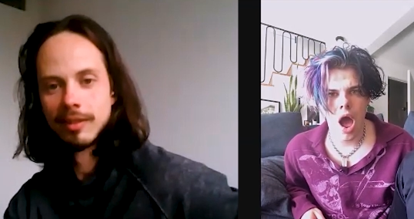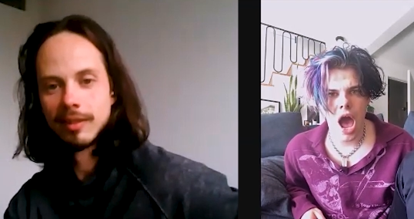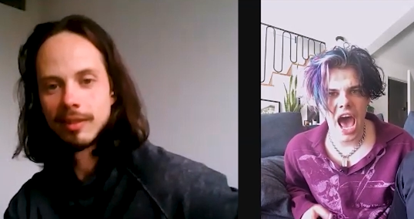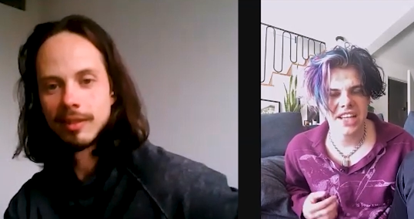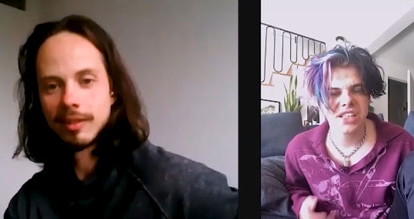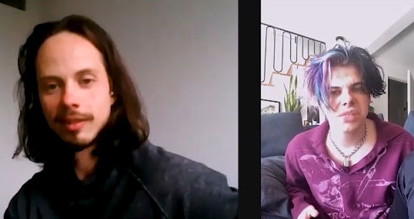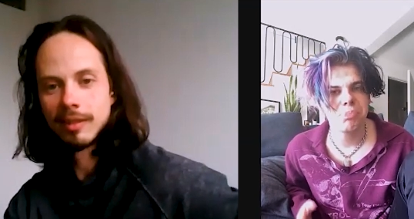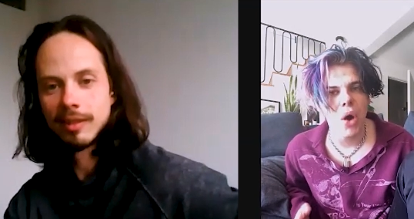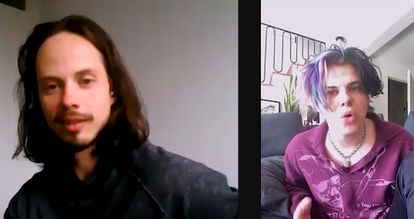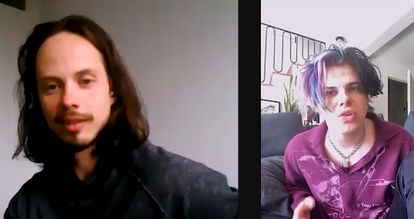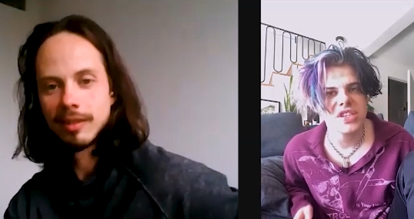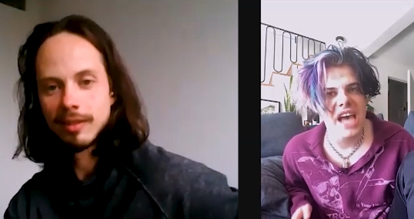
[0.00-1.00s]
Speaker 1: and I
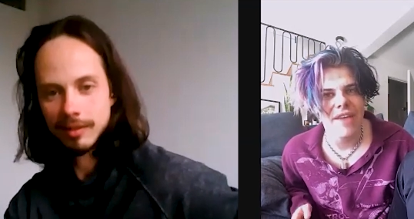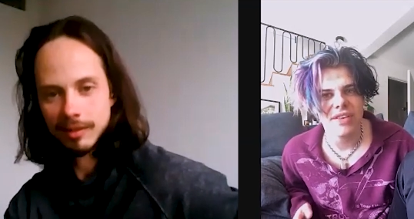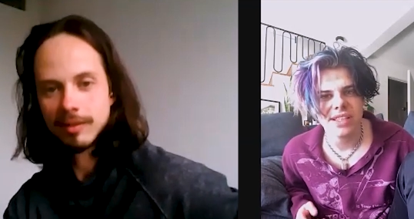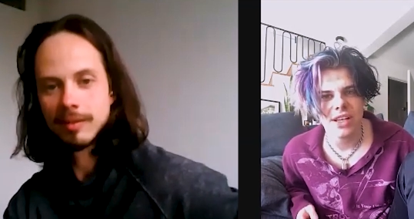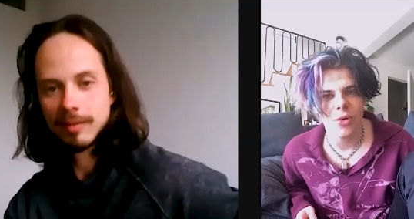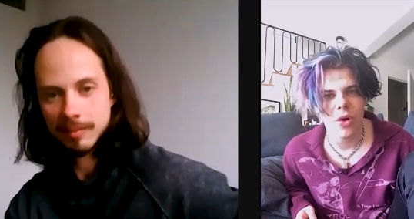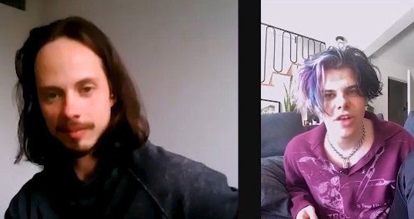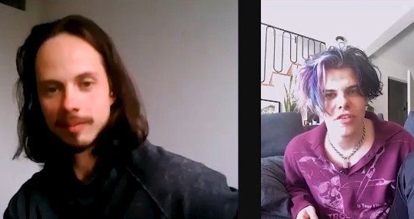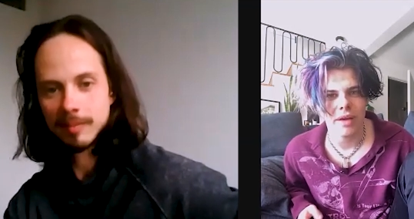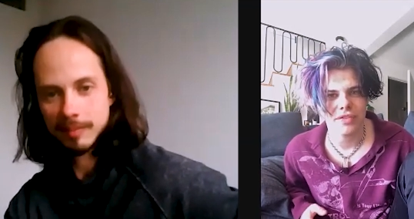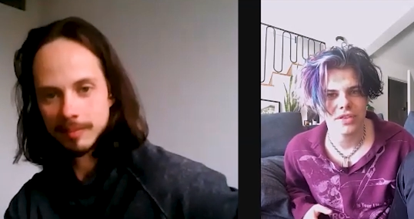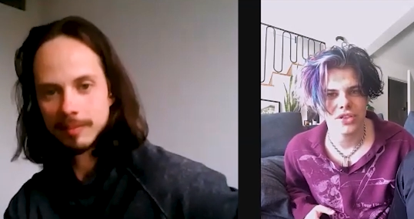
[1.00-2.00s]
spoke to every single one of
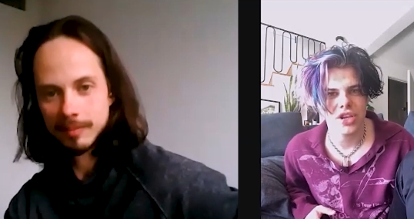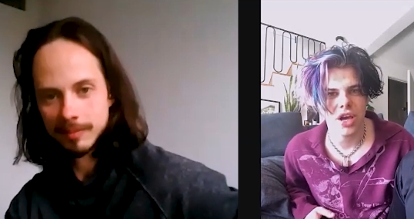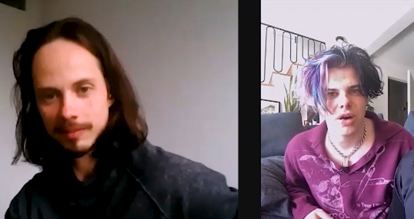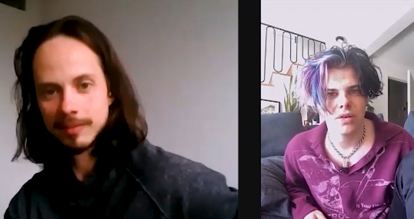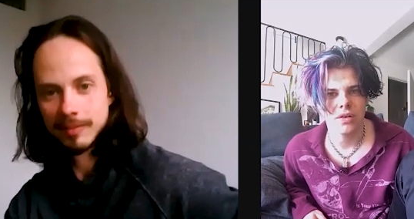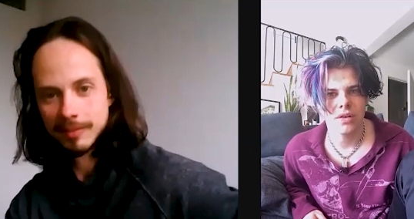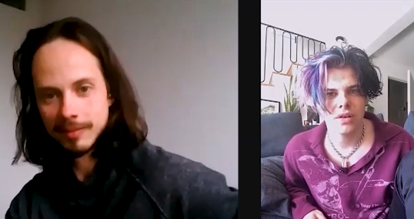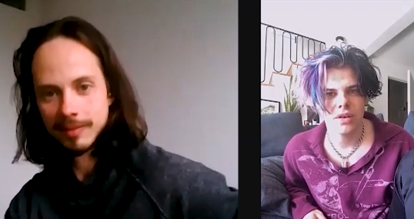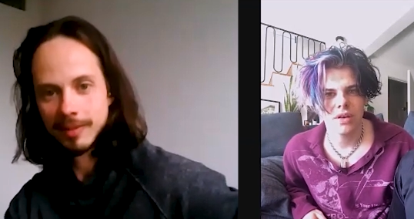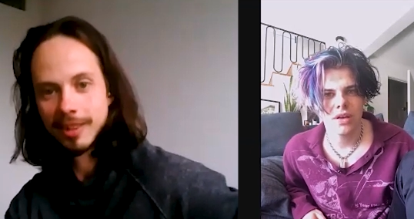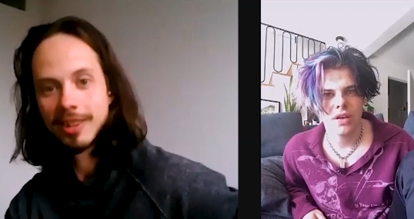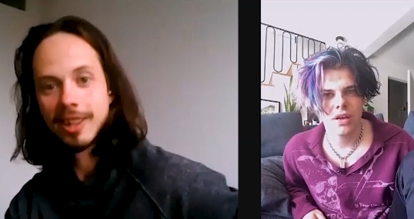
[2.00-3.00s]
them after the show.
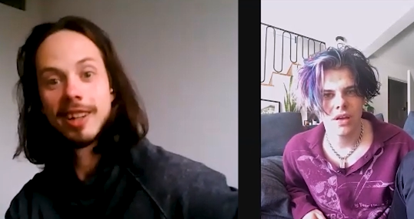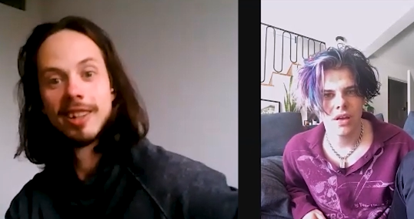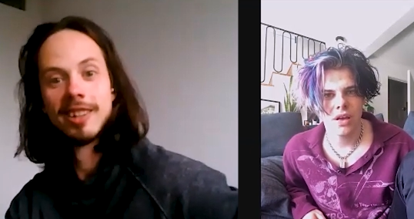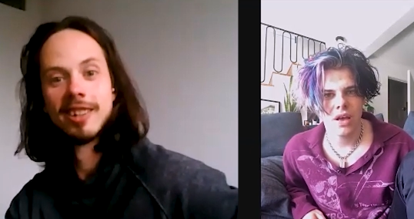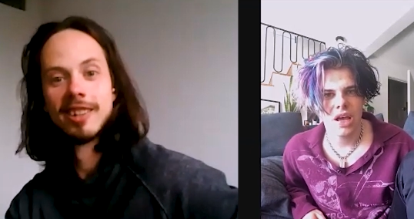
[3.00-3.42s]
Okay.